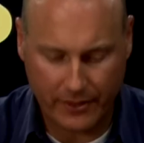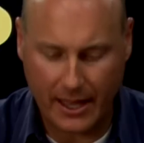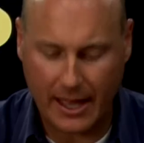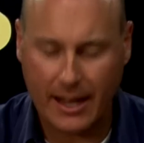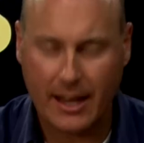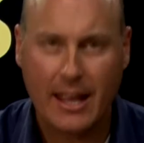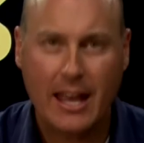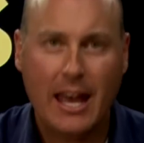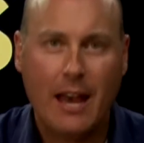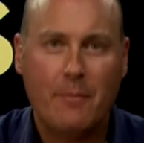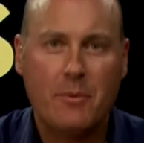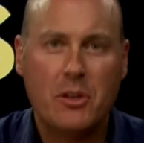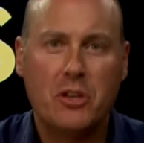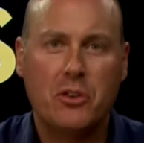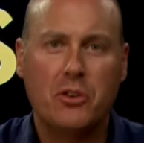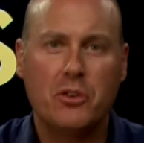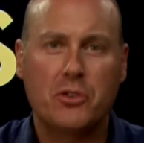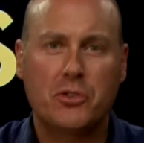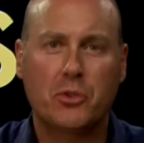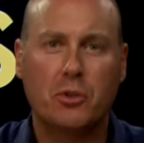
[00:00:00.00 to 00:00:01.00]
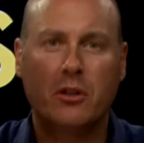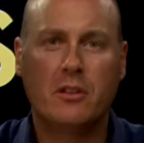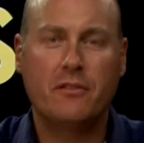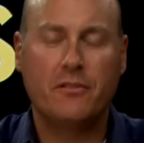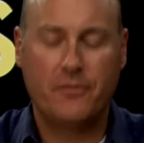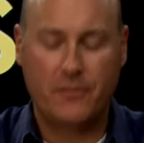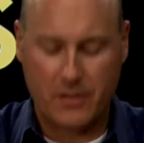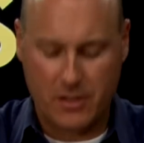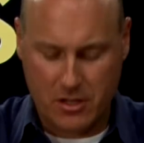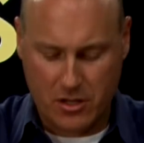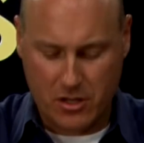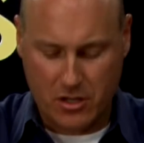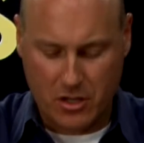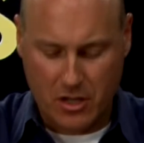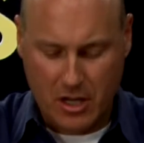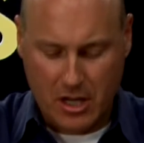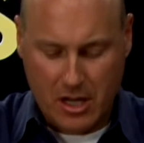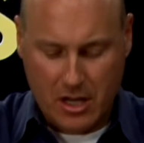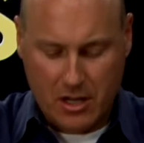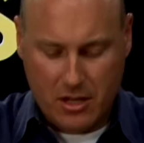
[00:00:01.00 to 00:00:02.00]
that. I mean, you, you sort of
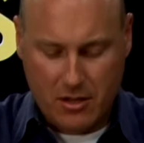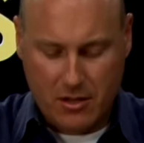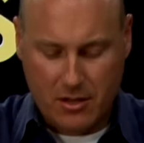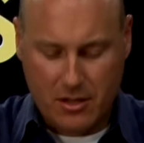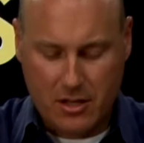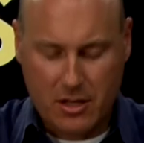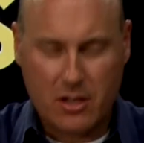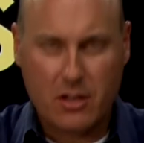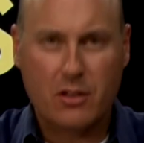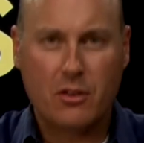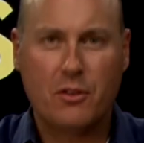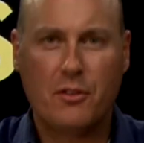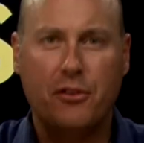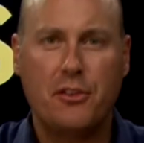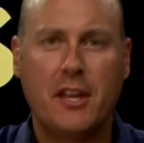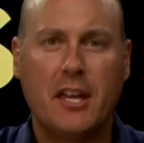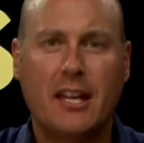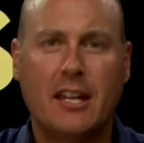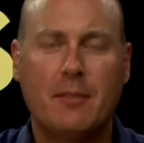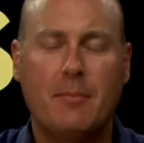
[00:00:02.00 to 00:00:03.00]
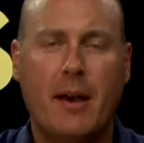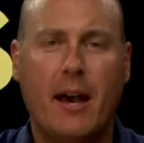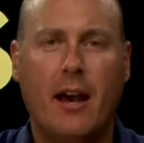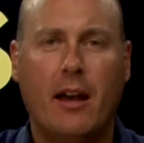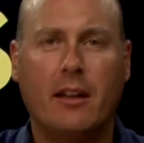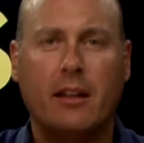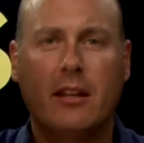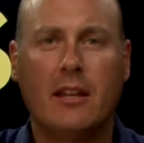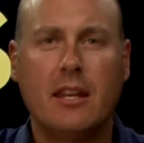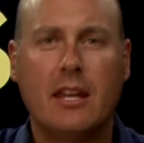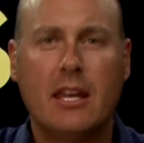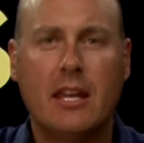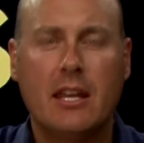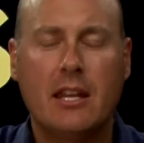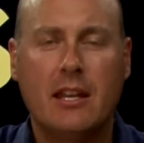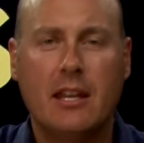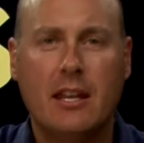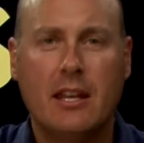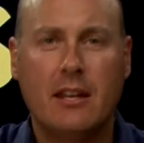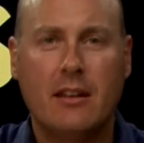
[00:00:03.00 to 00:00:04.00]
you're thinking about it
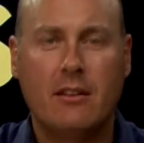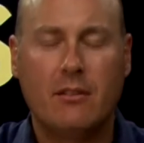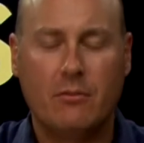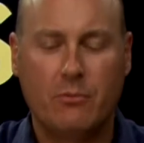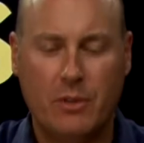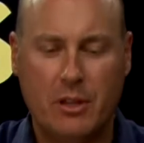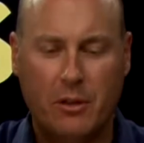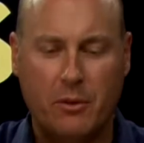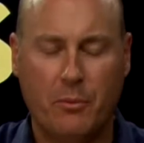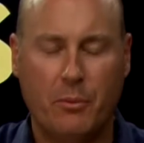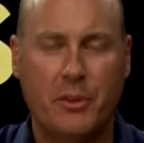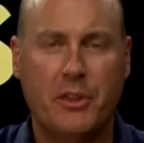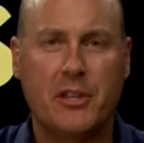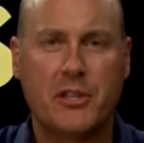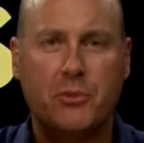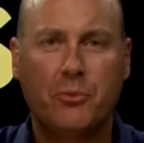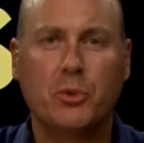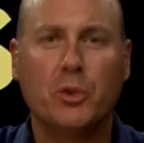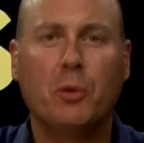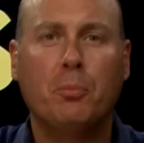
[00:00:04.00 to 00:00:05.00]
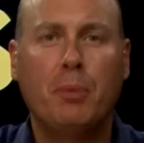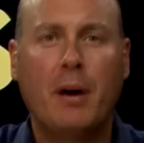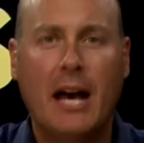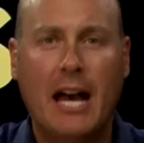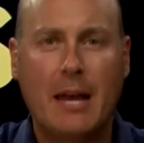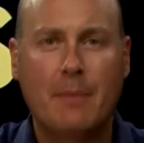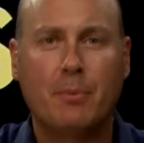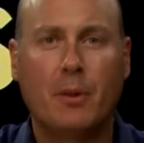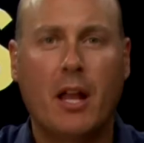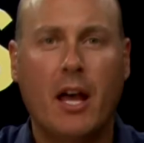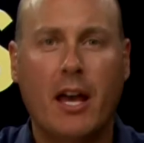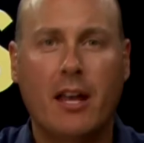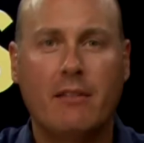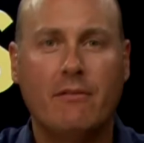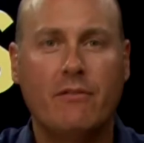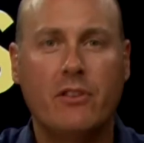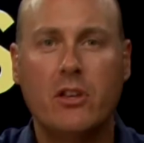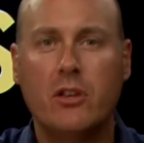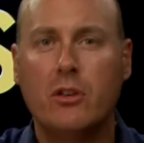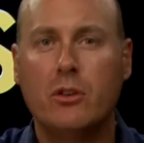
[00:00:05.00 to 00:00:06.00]
in, in with, with, this real
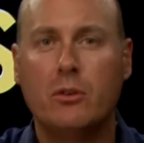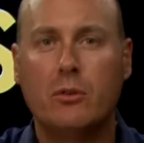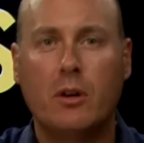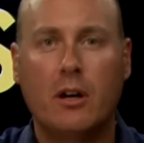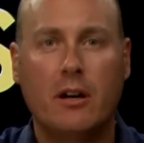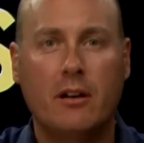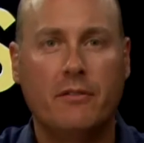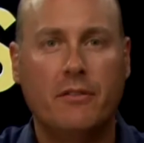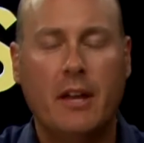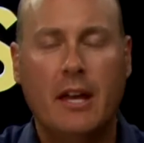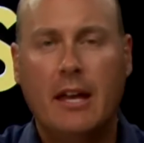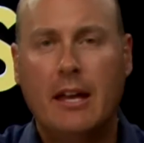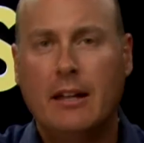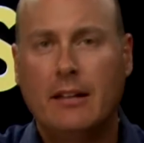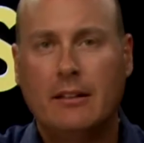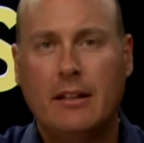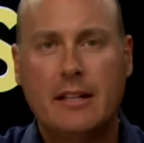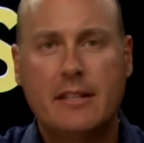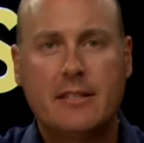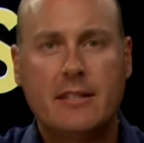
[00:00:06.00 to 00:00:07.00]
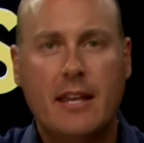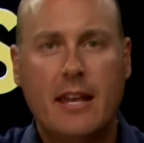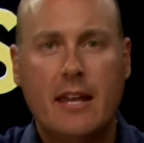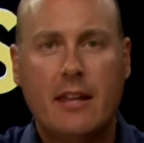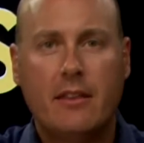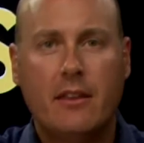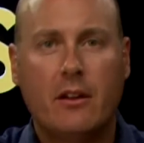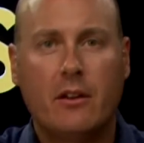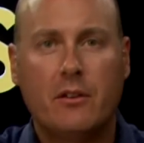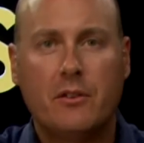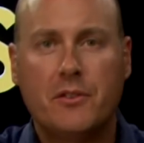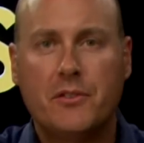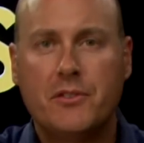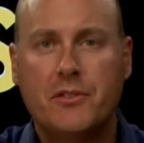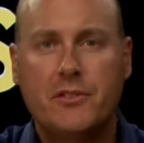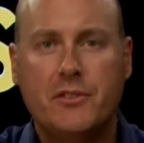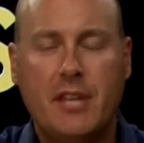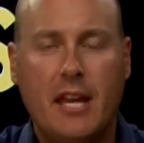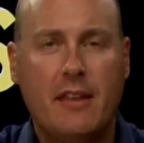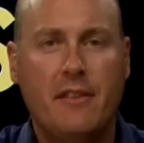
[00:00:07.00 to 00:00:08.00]
pipeline view of let's say
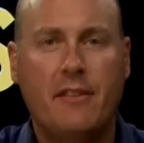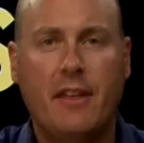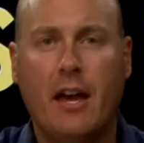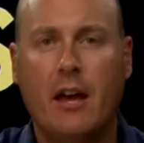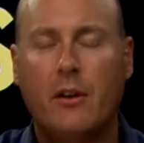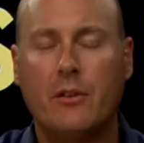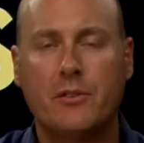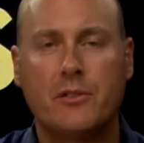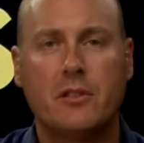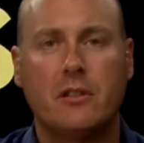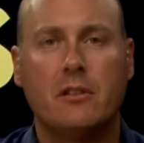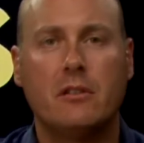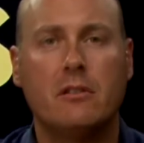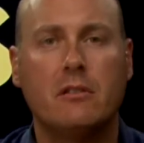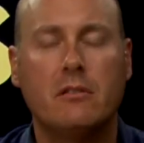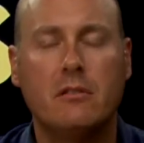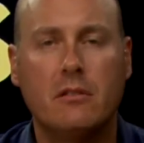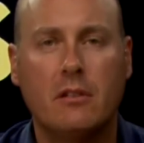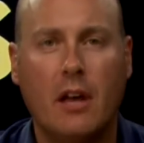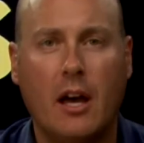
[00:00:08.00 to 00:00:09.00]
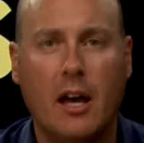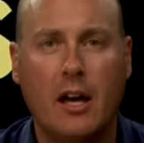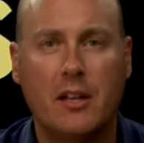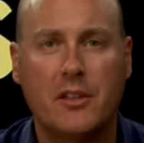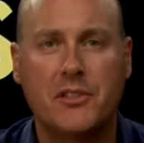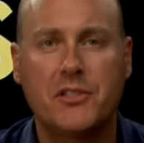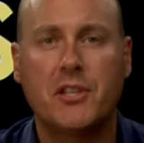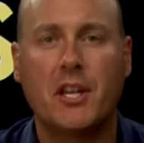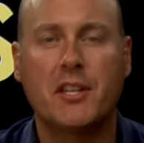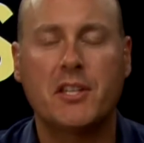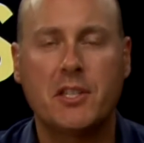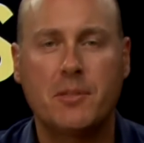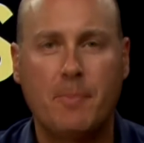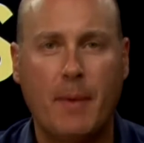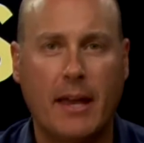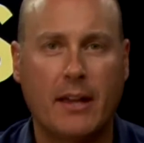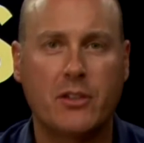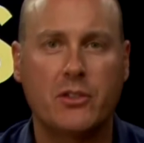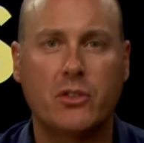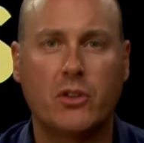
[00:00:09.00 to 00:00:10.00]
there's 10,000 uh,
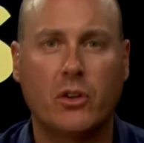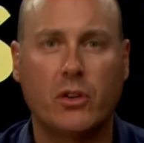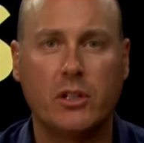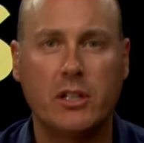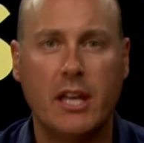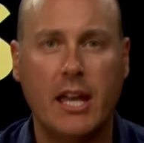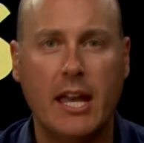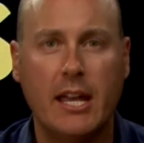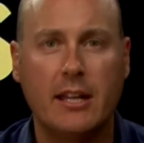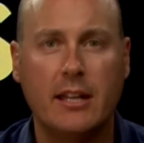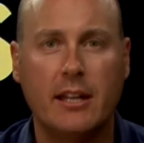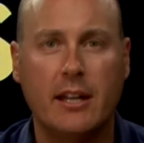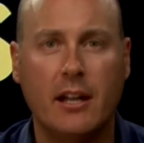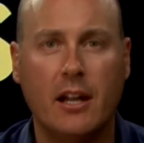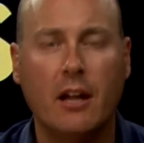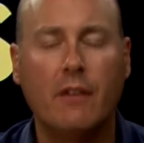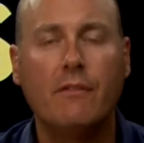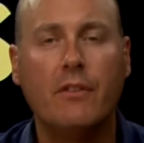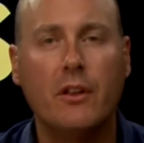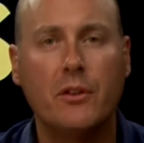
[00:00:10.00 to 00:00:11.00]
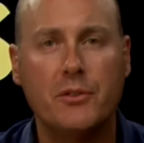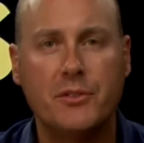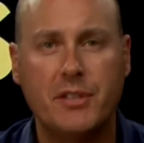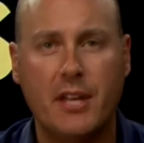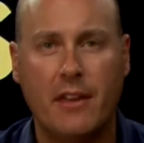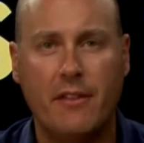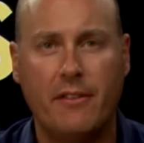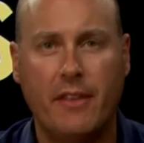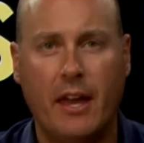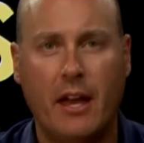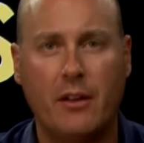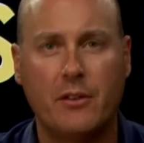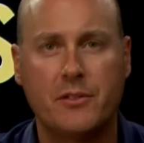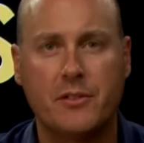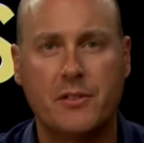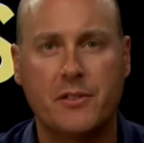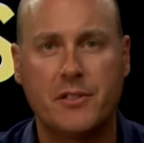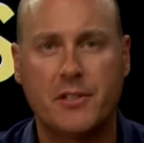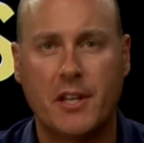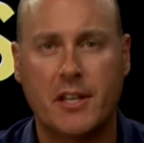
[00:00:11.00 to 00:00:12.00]
suspects created and of those
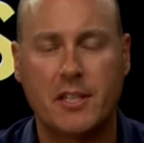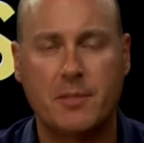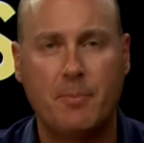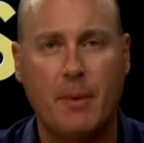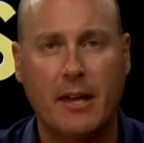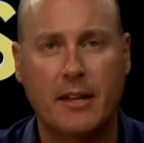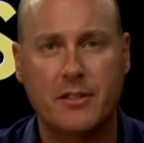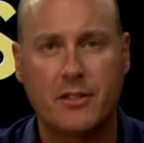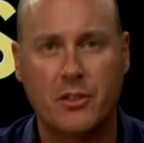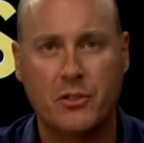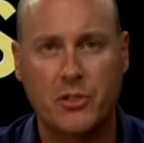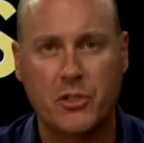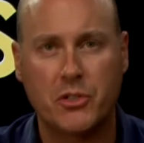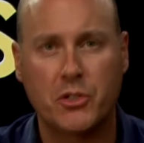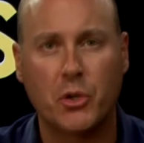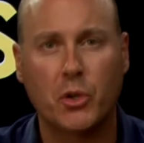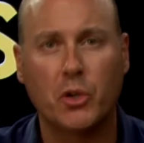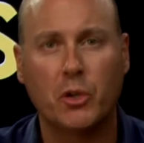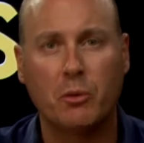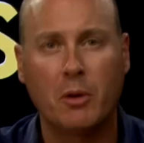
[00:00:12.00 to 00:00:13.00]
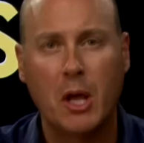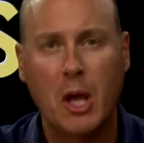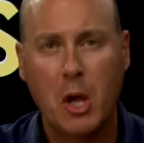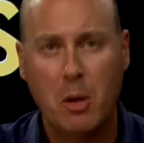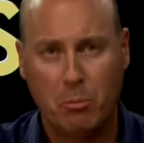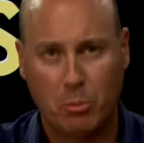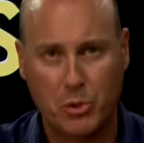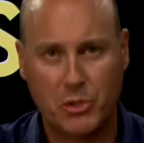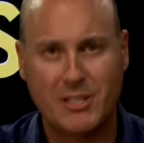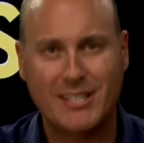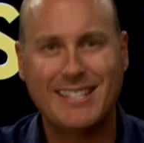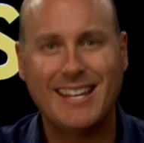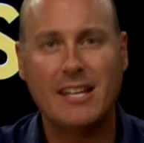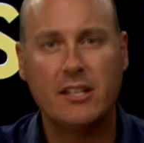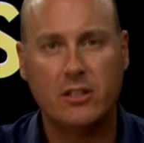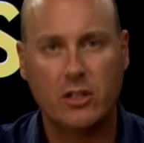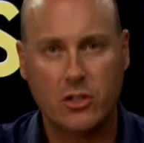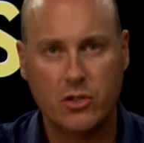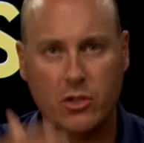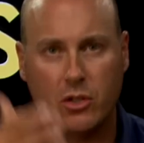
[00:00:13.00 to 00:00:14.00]
10,000 suspects there's a certain
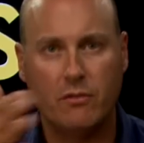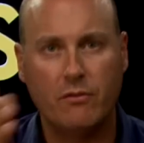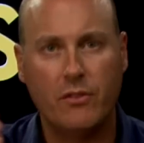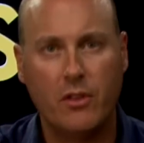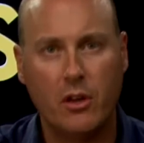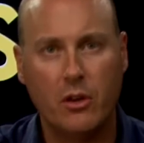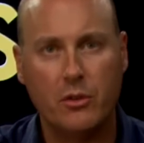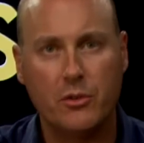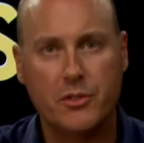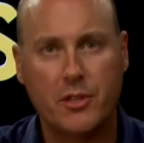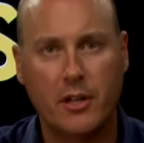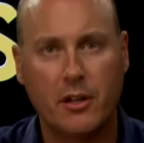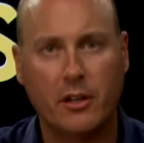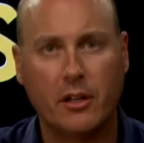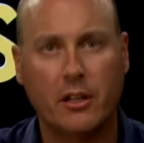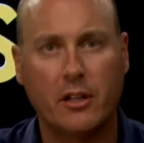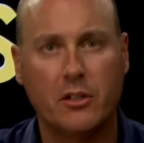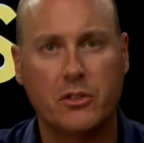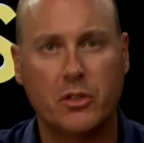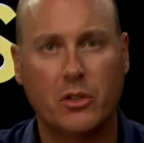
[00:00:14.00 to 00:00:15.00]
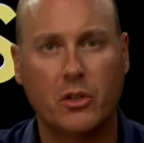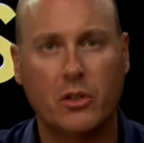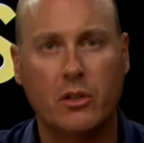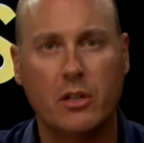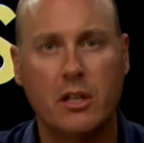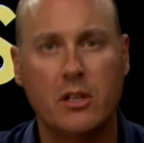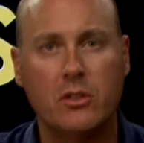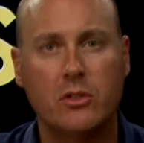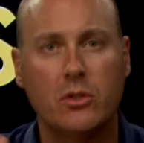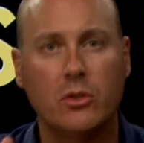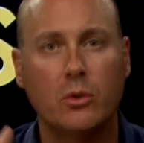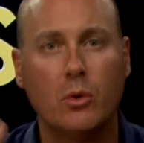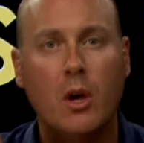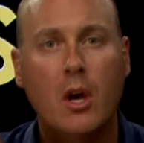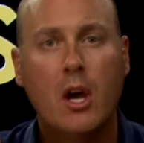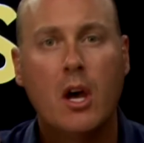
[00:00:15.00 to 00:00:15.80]
percentage of those that are going to turn into